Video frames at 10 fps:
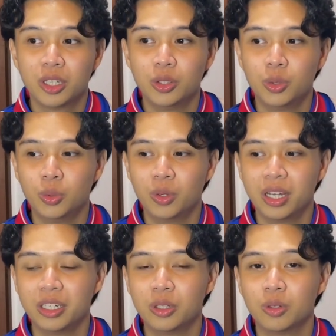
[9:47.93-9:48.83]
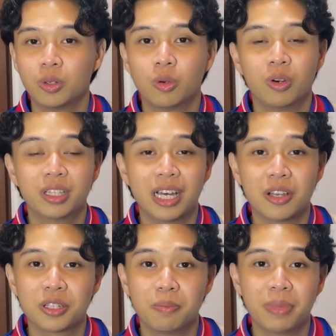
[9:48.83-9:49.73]
do an
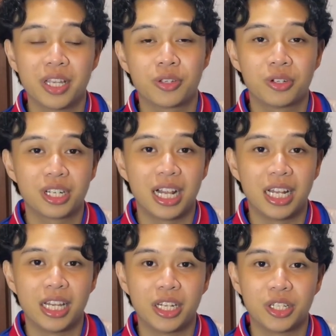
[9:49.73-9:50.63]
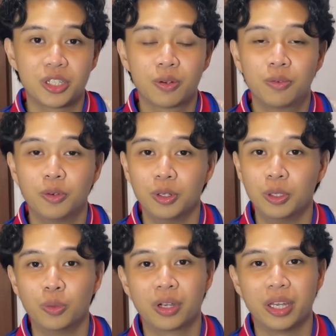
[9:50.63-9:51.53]
1,000 peso challenge full
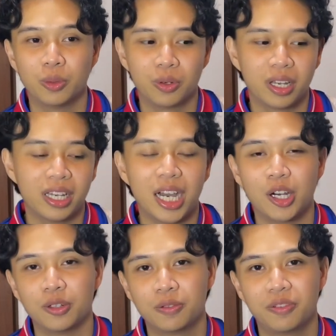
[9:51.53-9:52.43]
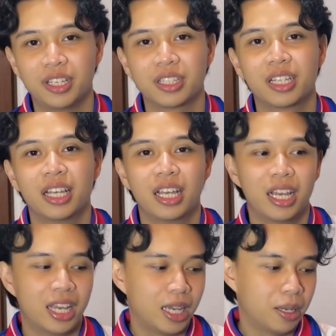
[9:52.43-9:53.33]
Ukay-Ukay outfit.
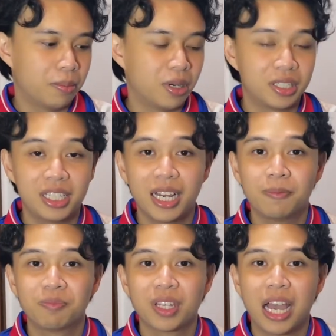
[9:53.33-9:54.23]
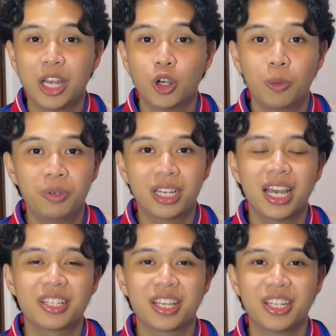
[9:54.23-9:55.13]
But yeah, I hope you
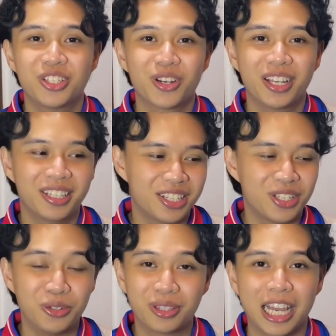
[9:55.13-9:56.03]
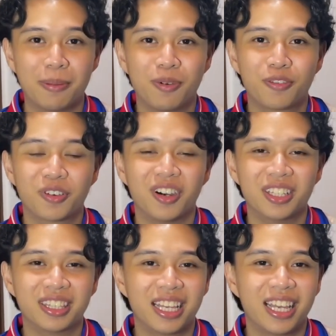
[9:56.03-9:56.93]
guys enjoyed this new type of
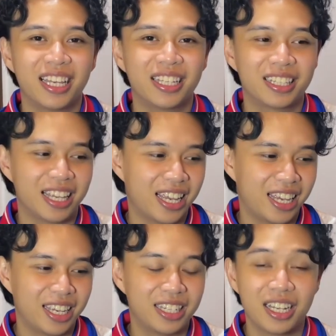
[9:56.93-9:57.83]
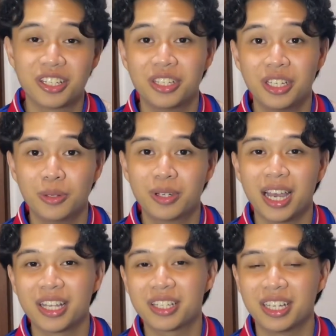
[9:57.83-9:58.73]
content, and I'll see you
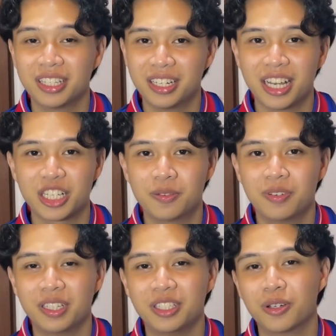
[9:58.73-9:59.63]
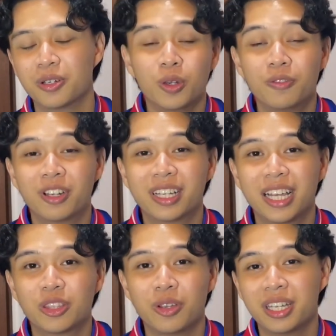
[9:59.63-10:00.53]
guys in the next video. Don't
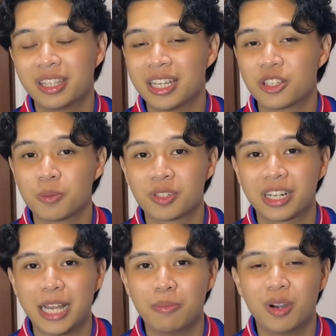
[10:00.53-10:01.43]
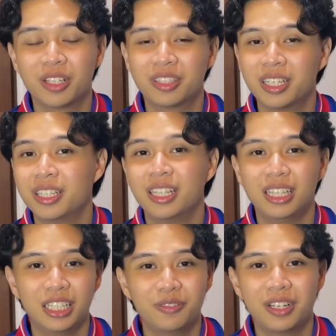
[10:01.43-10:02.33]
forget to hit that subscribe button,
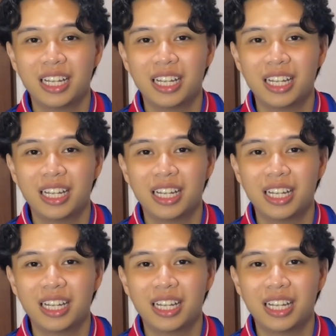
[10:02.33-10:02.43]
leave a